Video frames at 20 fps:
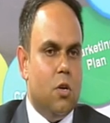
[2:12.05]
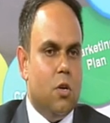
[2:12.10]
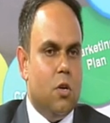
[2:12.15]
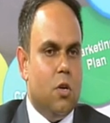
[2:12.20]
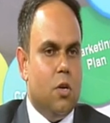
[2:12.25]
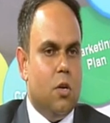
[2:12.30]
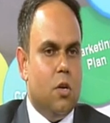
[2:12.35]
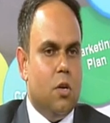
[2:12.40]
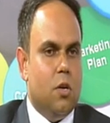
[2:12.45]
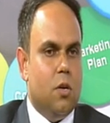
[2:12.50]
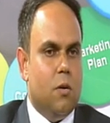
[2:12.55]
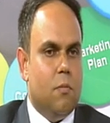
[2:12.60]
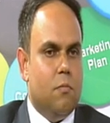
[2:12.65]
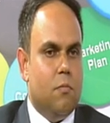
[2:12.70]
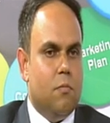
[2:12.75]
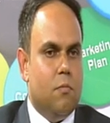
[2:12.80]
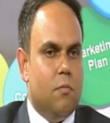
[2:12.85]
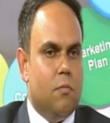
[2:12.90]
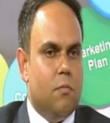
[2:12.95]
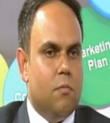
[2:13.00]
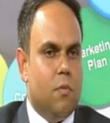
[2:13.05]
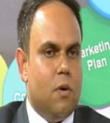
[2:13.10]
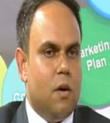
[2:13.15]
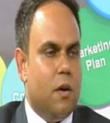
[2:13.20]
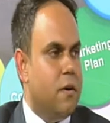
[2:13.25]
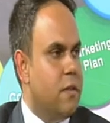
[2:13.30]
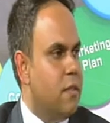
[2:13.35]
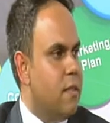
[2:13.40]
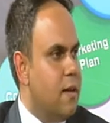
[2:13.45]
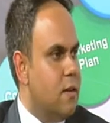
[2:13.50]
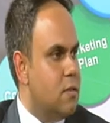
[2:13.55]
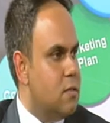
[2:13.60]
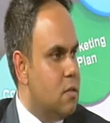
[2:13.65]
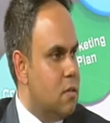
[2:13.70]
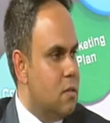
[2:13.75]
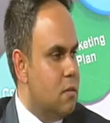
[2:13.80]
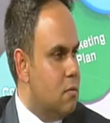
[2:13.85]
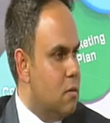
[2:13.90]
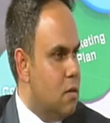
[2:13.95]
$100,000,